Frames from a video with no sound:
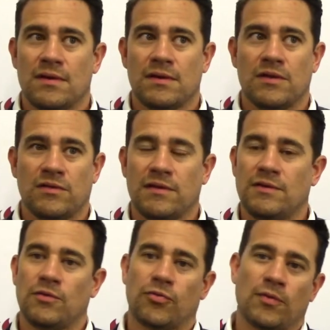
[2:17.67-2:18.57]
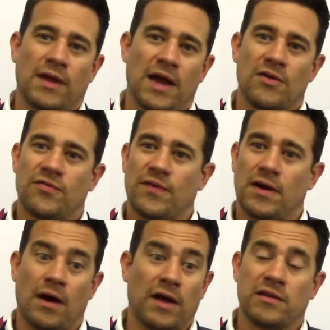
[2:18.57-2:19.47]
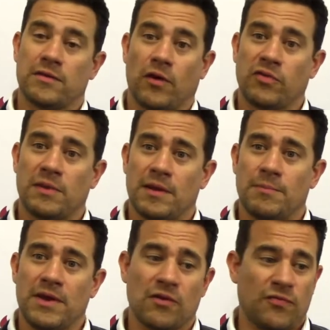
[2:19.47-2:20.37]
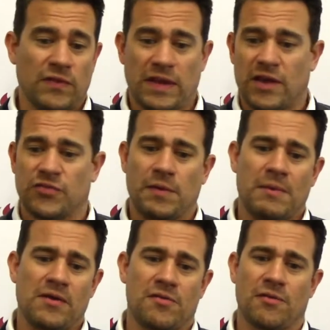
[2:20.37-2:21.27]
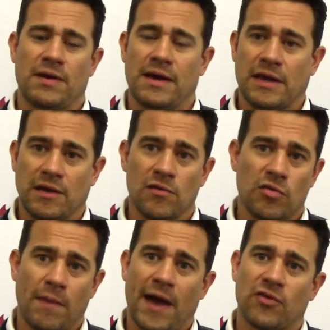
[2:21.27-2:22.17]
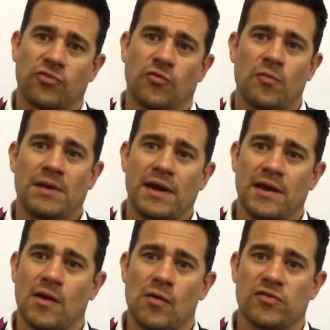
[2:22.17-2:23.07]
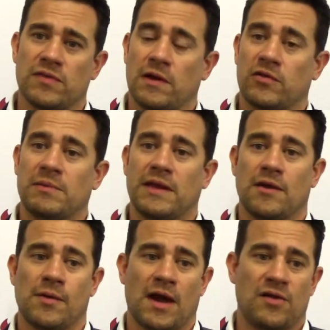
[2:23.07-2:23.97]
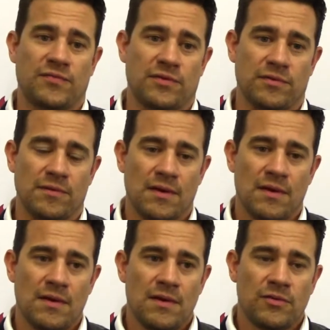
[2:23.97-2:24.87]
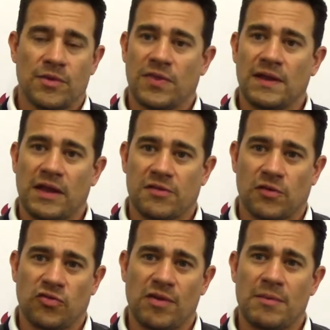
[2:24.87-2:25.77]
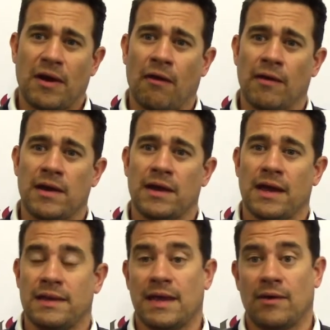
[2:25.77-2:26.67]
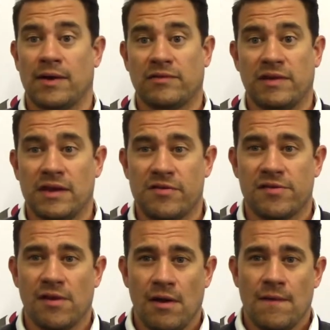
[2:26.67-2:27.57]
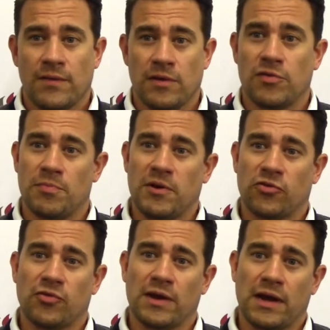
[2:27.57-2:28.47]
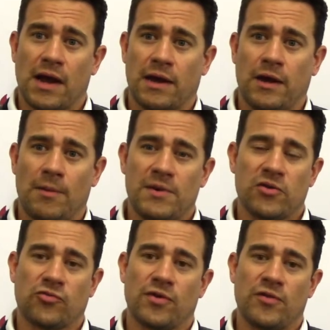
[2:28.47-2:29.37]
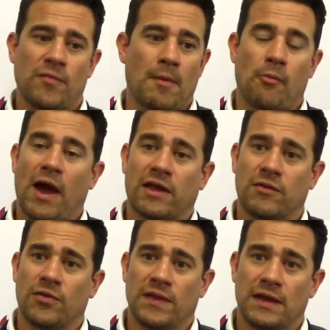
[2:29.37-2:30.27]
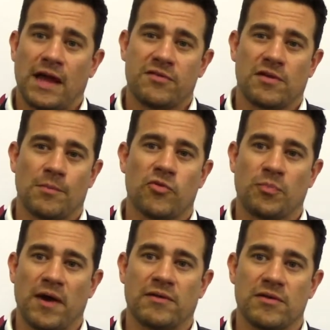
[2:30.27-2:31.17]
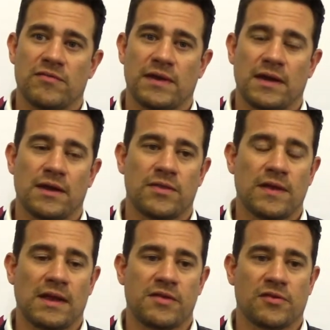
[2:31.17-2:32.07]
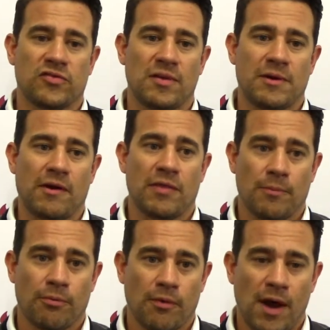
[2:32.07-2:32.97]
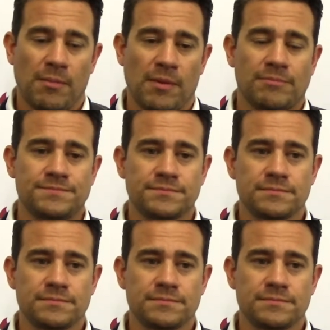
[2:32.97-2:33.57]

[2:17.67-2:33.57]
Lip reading: continued through life, on to ultimately being a philosophy major and a youth pastor for many years, and then ultimately going off to a theological seminary, and now I teach youth ministry and young adult ministry from a practical theological perspective in a theological seminary. The problem